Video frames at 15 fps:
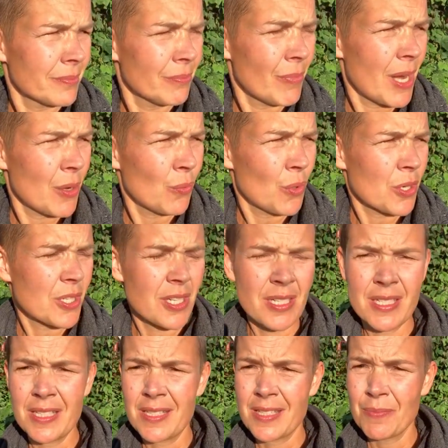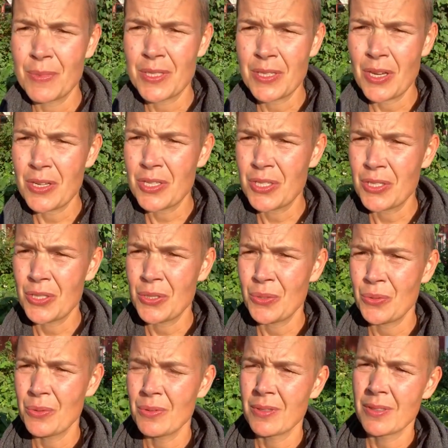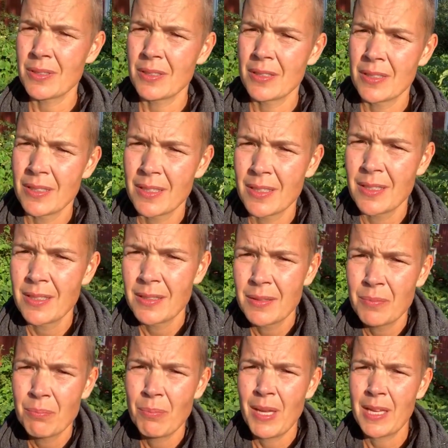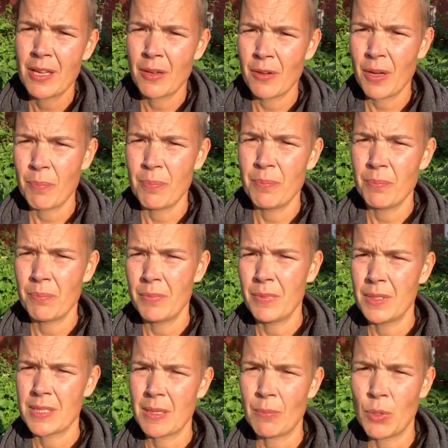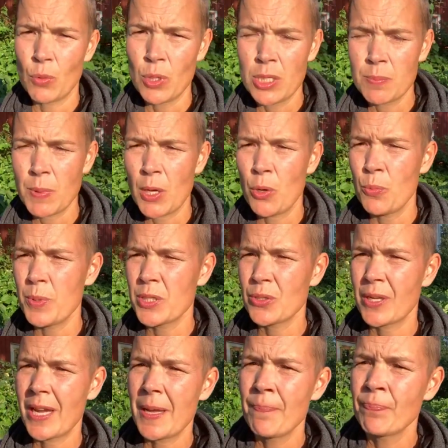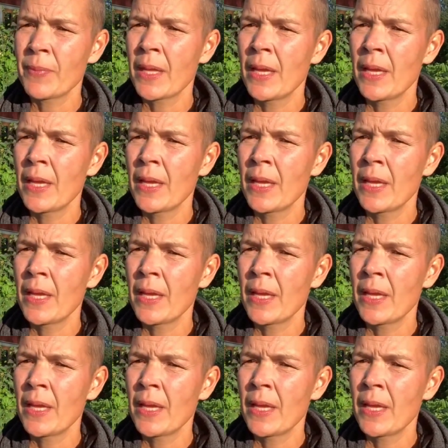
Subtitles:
my water system starts to make some noise, but I hope it's okay.